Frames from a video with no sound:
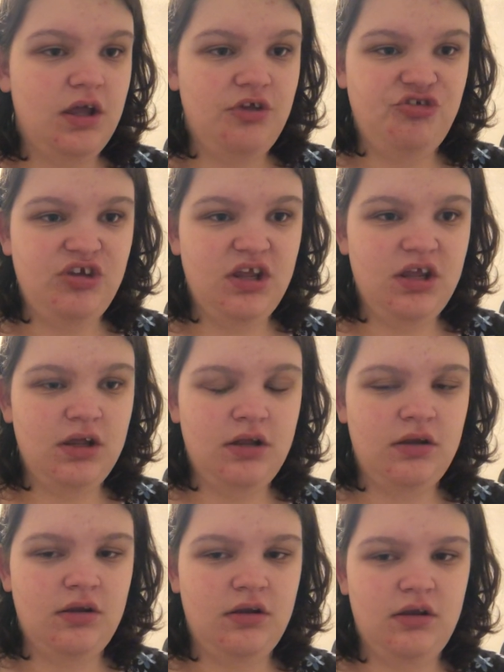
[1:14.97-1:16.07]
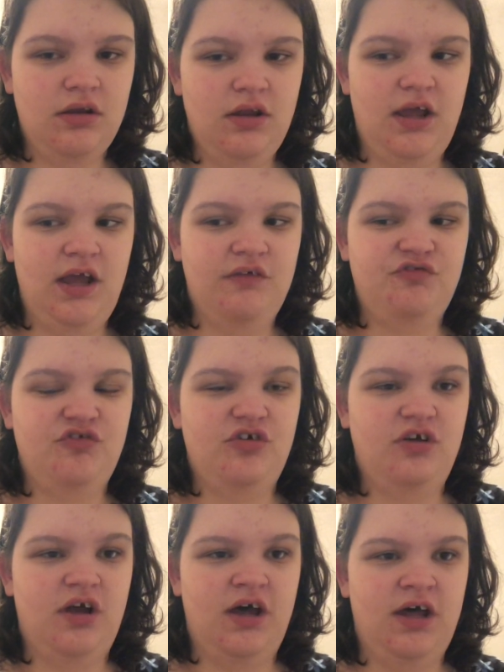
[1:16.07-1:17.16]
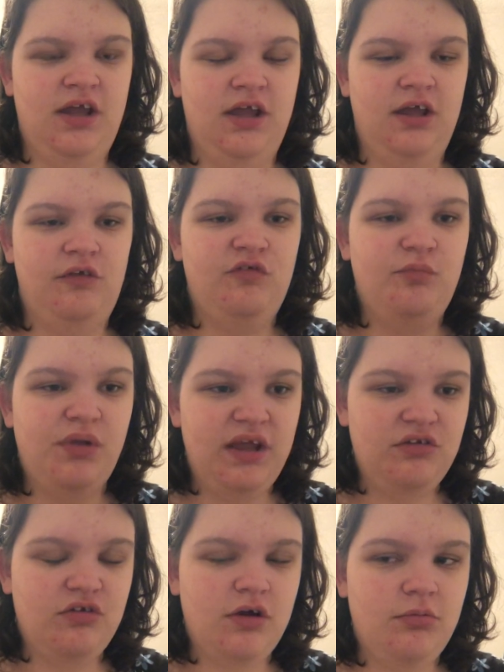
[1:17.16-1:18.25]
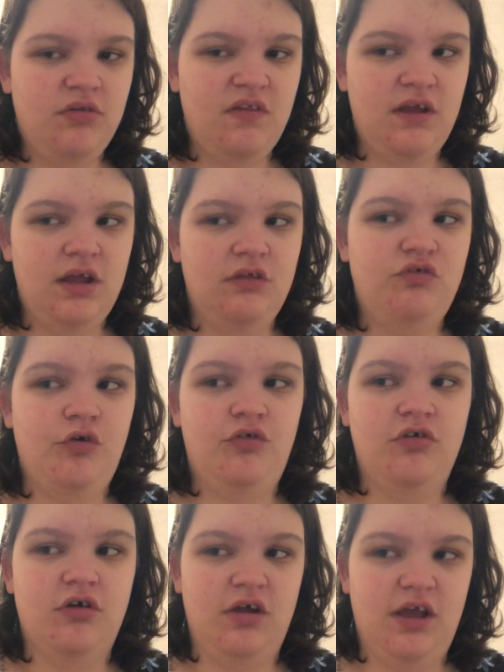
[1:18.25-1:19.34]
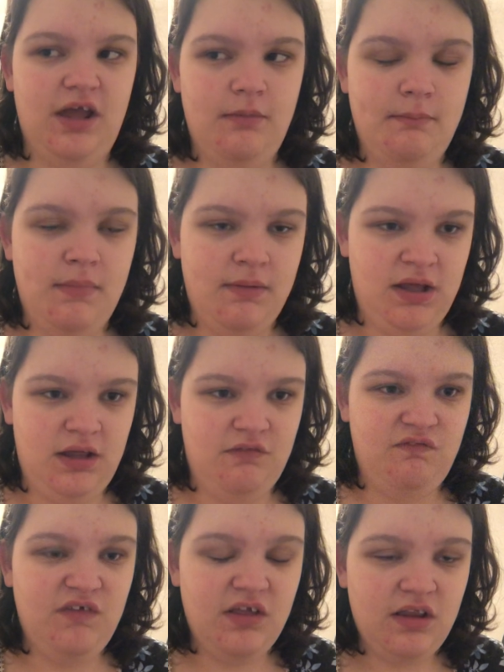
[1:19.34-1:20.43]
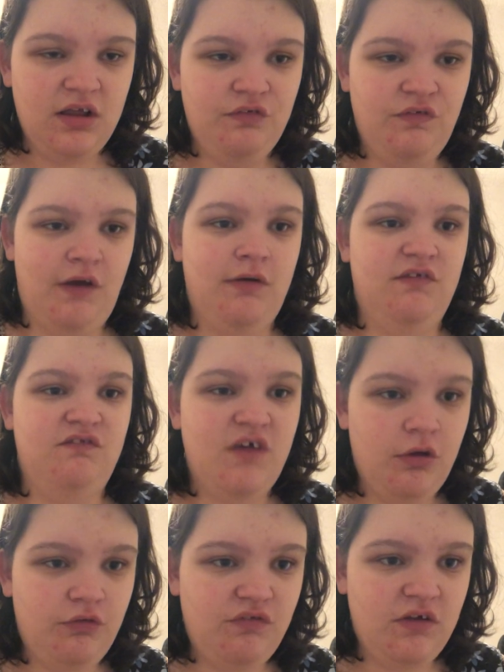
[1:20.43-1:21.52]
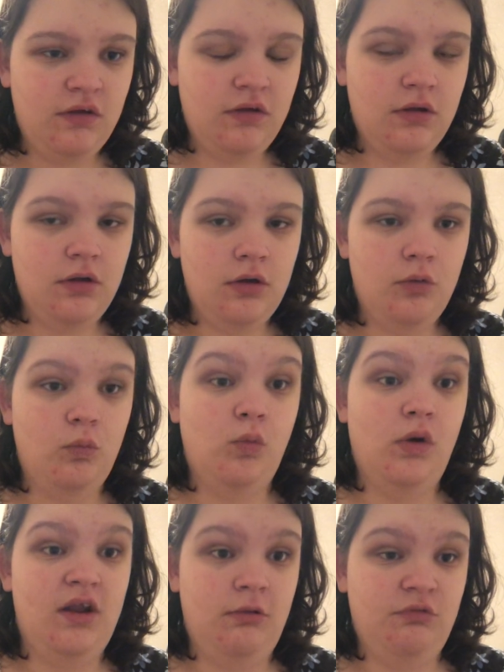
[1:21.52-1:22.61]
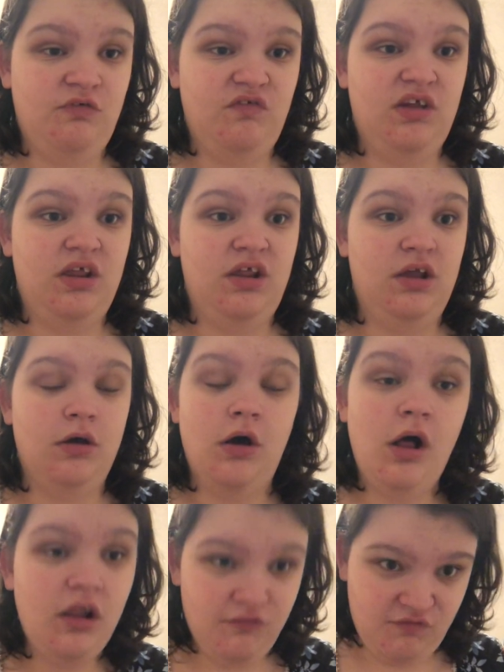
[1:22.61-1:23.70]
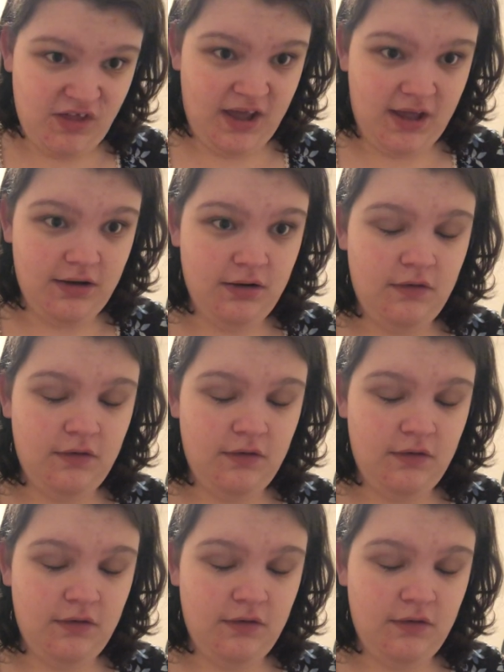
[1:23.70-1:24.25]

she, after I explained to her everything, told her my feelings, how I felt, what I was feeling, all of that.